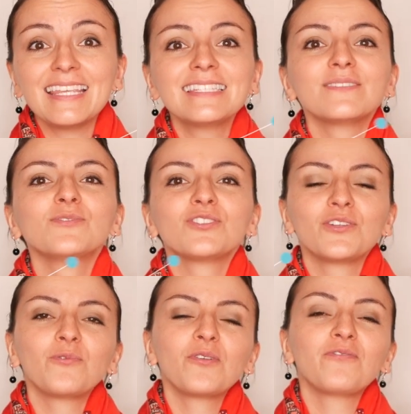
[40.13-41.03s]
This is
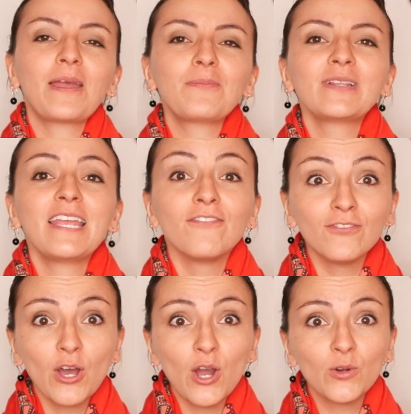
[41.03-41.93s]
Multilingual Family, a
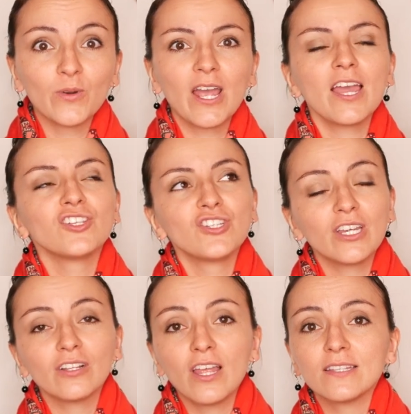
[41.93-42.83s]
vlog where I
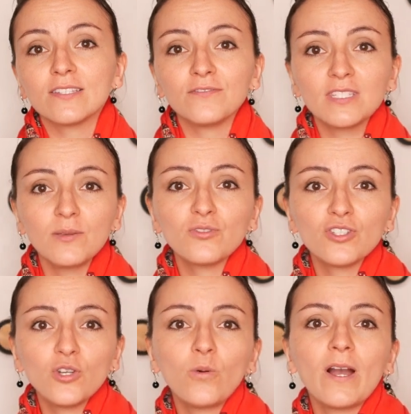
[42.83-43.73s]
share lots of
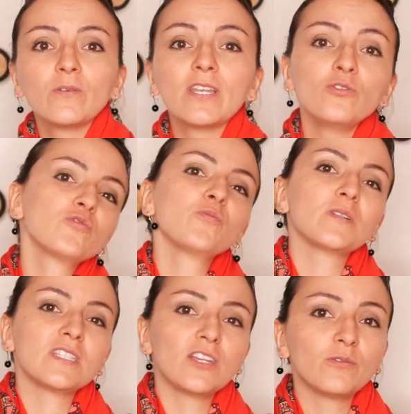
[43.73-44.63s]
tips, know-how and useful
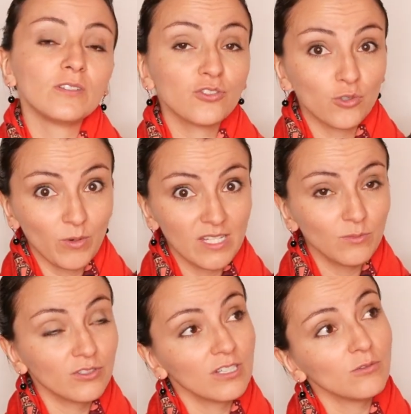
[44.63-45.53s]
material to raise
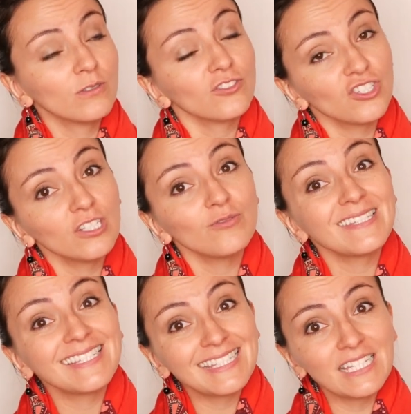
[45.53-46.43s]
multilingual
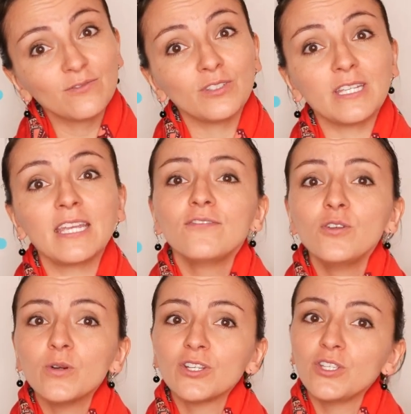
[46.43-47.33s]
children successfully. If
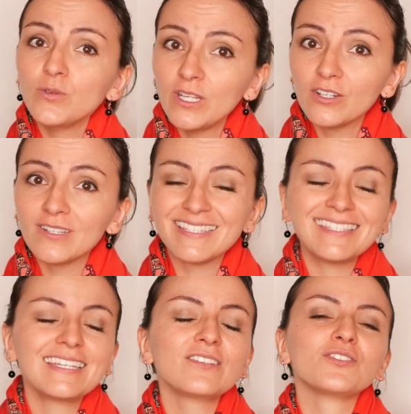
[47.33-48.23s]
you are new here,
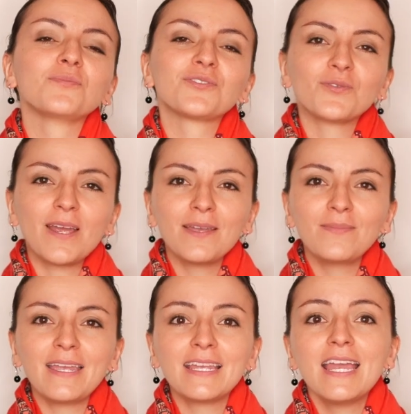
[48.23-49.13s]
consider
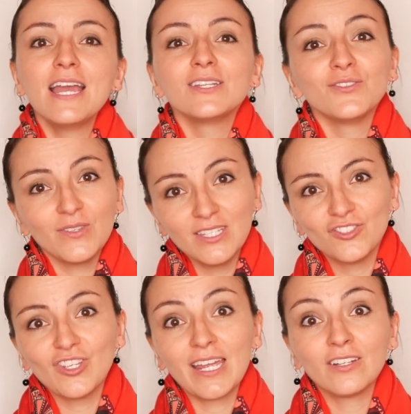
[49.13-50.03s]
subscribing to
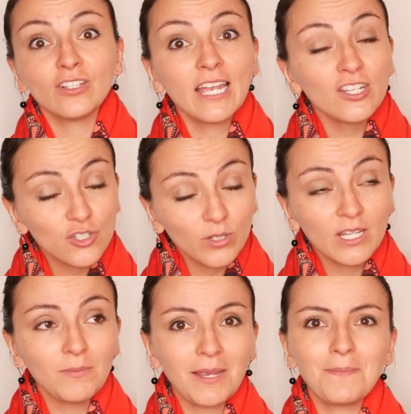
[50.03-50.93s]
this channel and
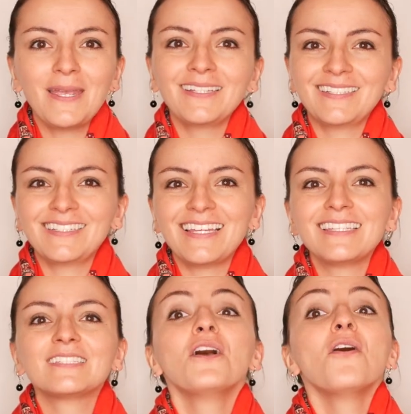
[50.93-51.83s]
joining my mailing
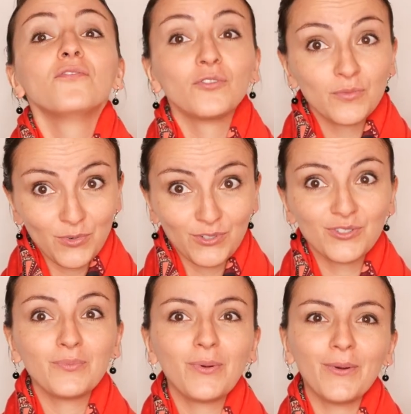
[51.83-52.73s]
list for more
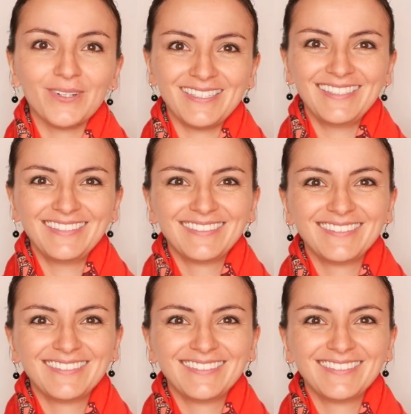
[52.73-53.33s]
support.